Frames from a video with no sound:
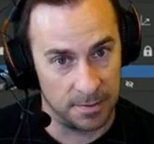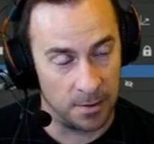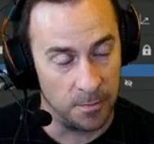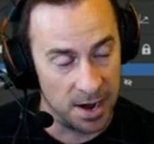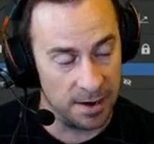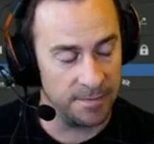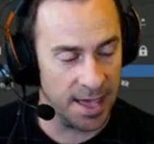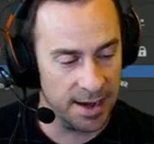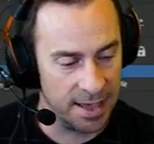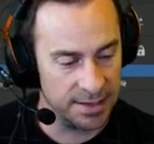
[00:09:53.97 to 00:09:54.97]
aware of
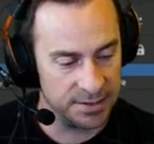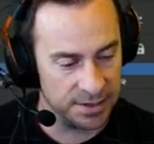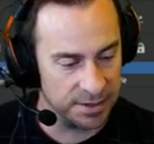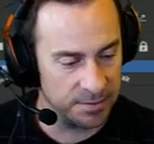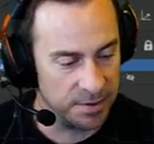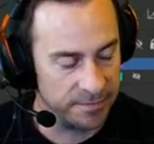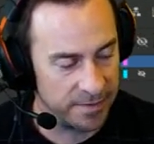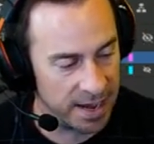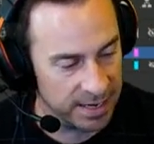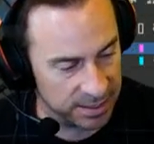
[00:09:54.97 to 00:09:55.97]
that as you're
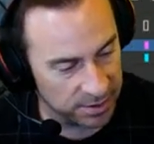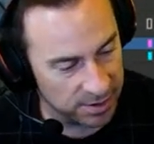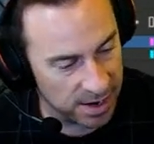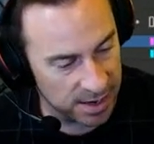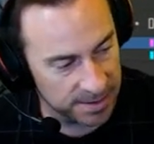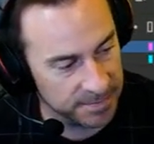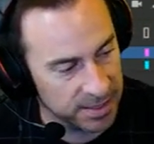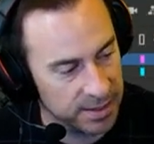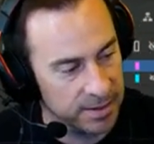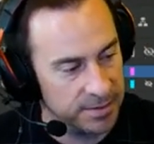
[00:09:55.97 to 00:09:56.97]
refining your art.
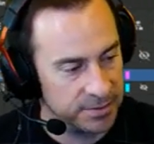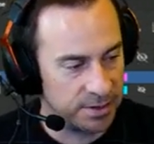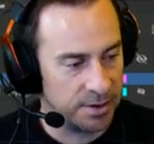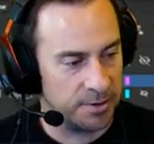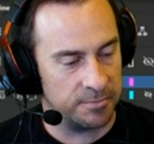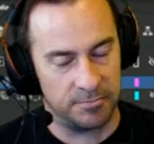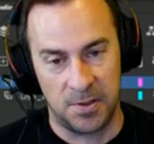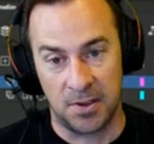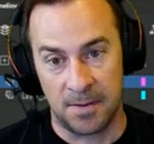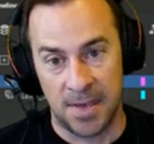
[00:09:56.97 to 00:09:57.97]
So
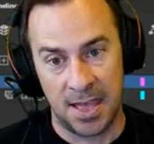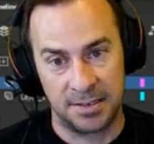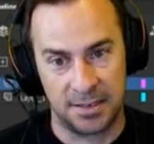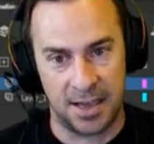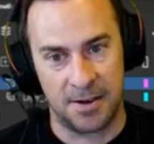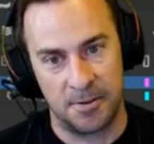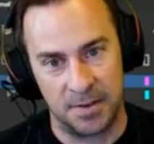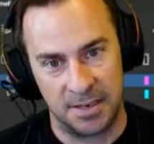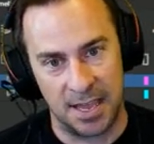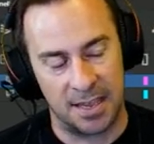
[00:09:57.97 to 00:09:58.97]
you could imagine how we
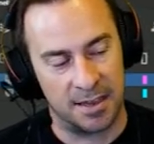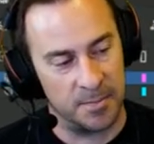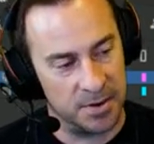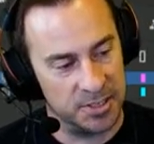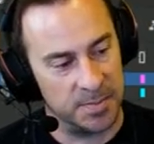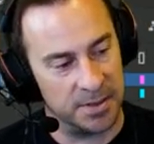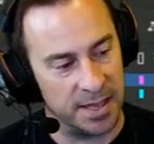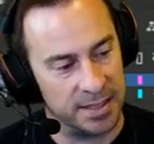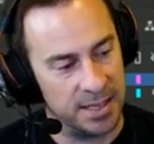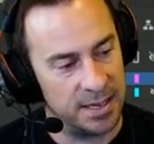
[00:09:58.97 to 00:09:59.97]
would take a principle
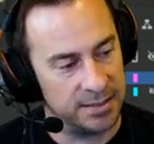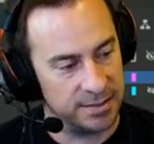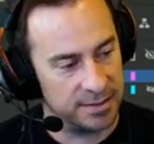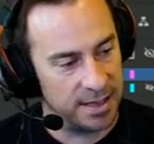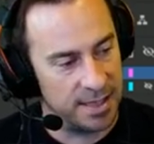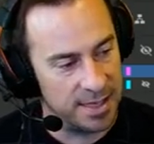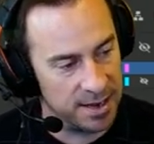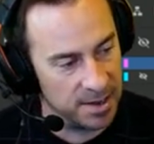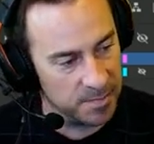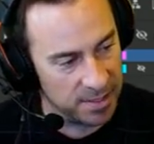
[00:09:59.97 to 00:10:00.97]
like this and
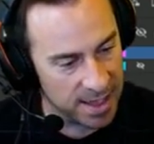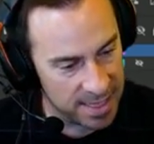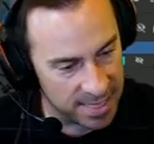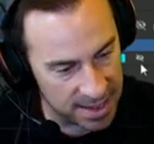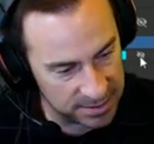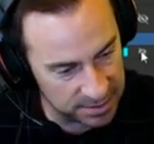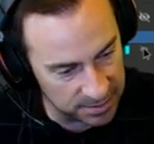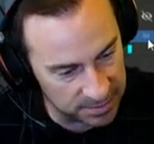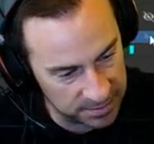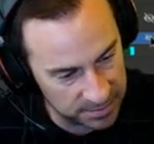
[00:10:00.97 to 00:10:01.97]
then apply that
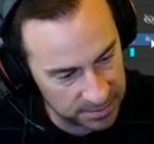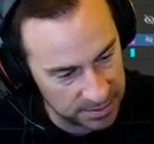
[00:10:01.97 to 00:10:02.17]
to